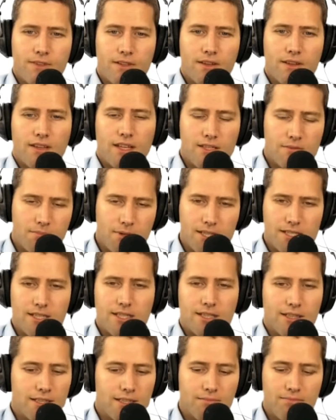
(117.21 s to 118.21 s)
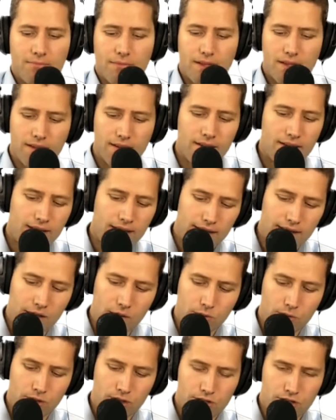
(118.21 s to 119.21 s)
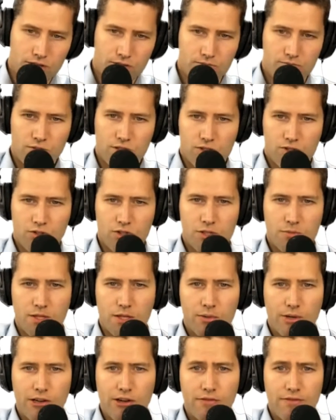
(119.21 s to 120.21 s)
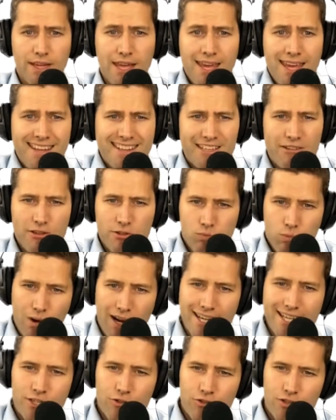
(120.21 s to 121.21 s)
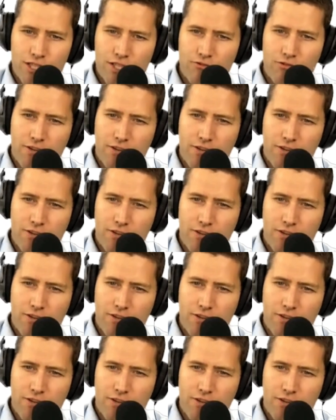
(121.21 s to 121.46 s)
That's basically how that works. Just good to be aware of. There is one interesting